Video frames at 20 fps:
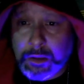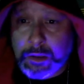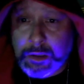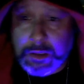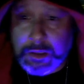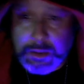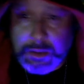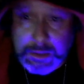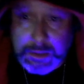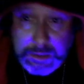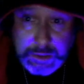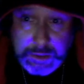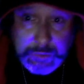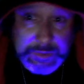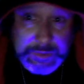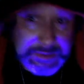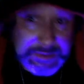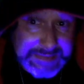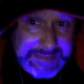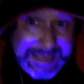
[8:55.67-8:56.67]

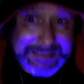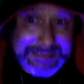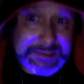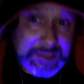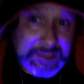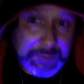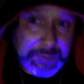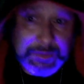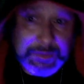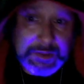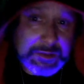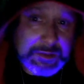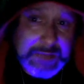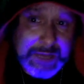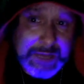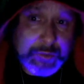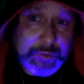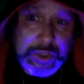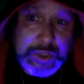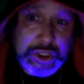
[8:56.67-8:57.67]
Is that something that
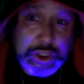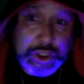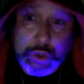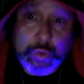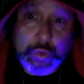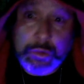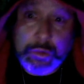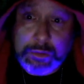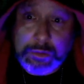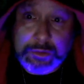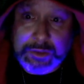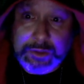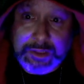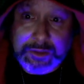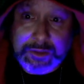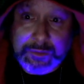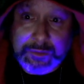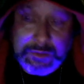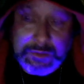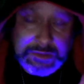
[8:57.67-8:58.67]
we do?
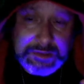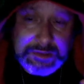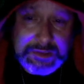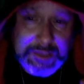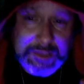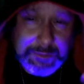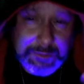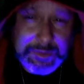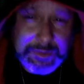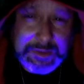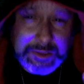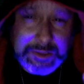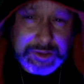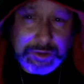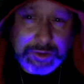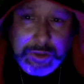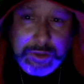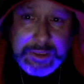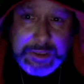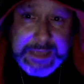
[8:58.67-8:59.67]
This is something that you
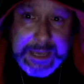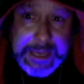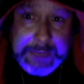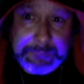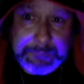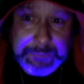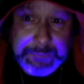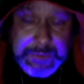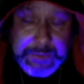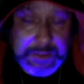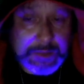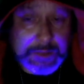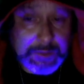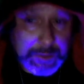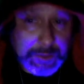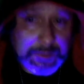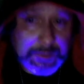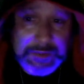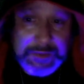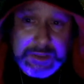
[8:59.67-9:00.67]
look at.
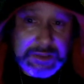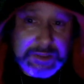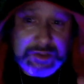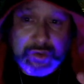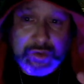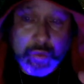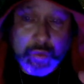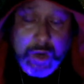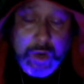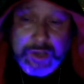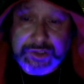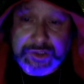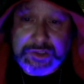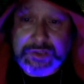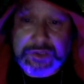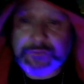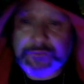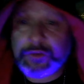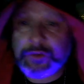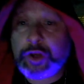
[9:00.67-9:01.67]
Another thing is to watch this
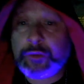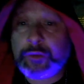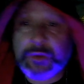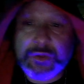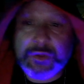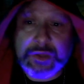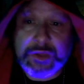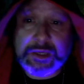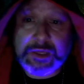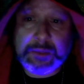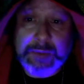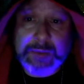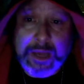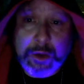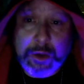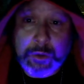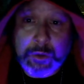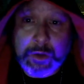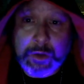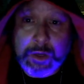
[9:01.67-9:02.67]
film and think
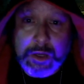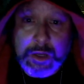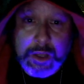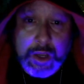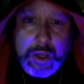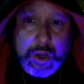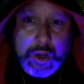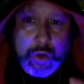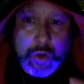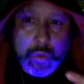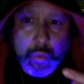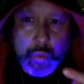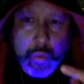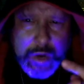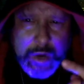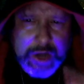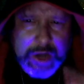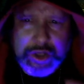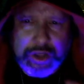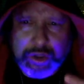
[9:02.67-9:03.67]
about
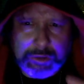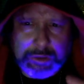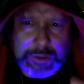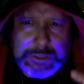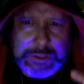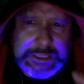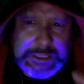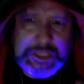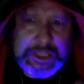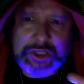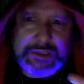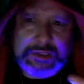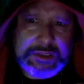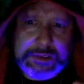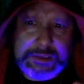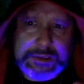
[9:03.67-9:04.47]
where your allegiances